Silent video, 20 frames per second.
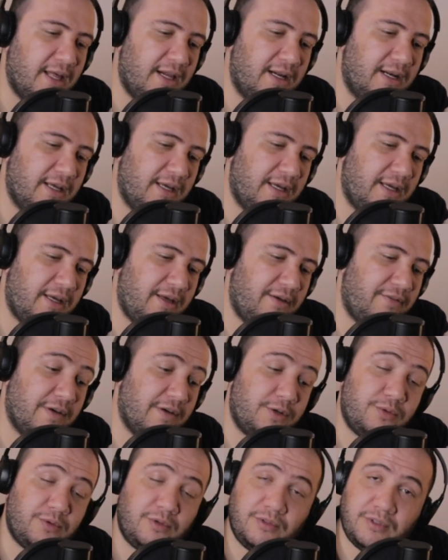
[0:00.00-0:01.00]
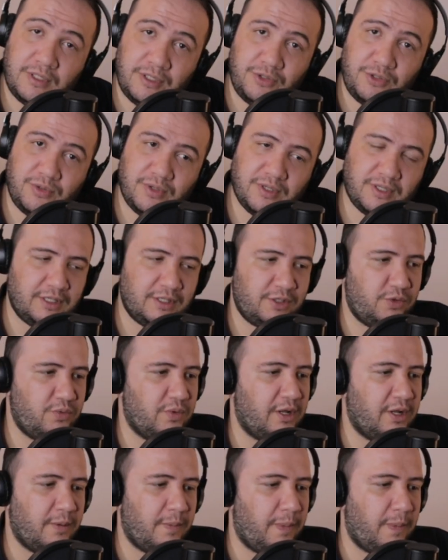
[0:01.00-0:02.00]
a federal district as
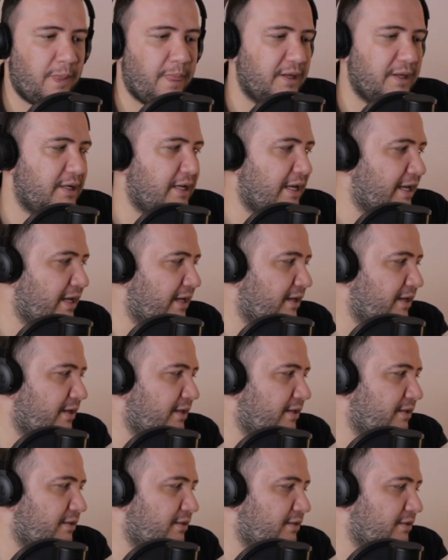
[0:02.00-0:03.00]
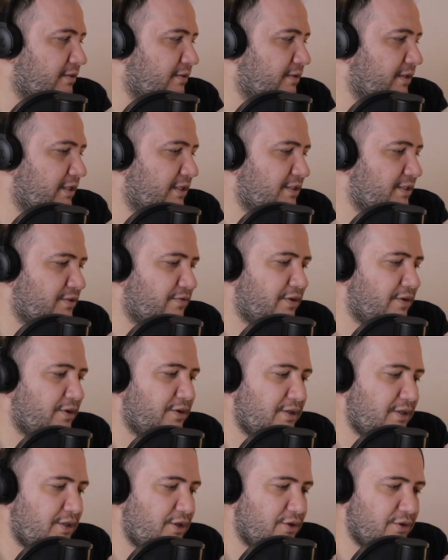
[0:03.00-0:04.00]
well and it is very
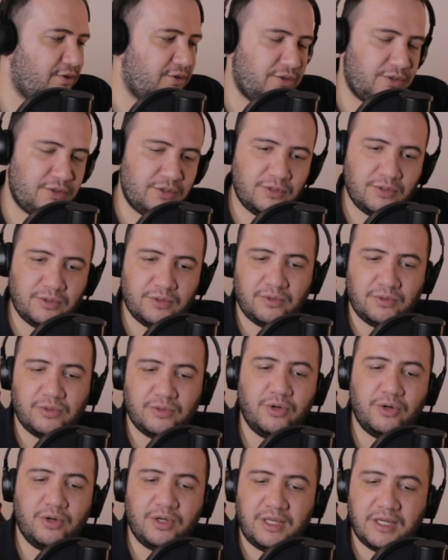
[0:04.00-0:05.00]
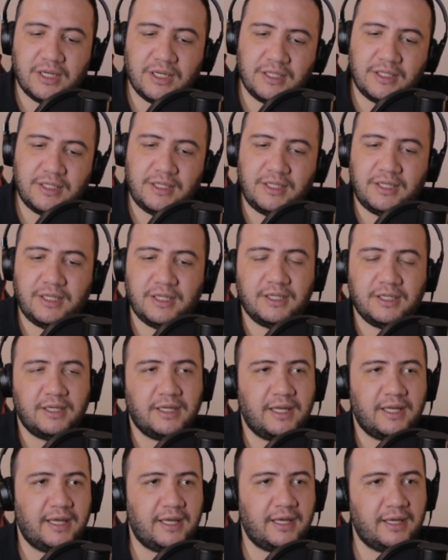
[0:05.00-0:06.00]
near to goiânia
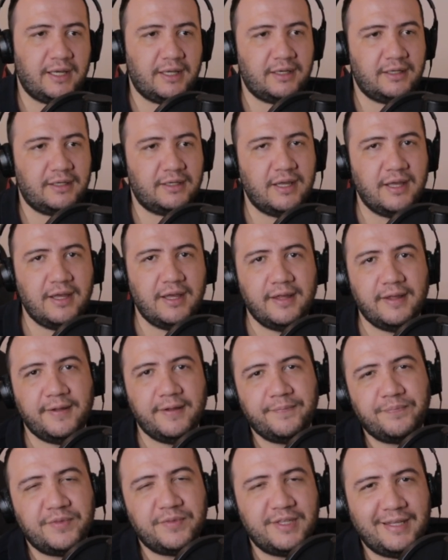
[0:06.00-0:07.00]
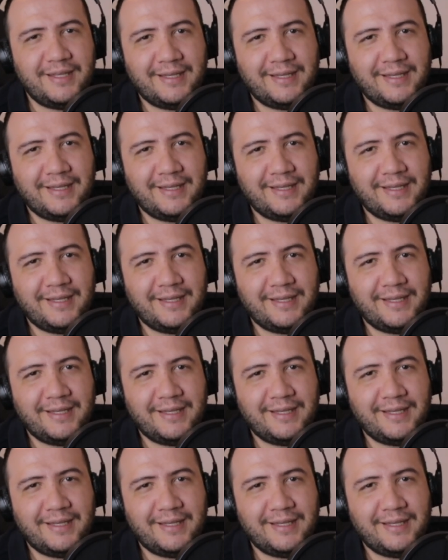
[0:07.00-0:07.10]
and yeah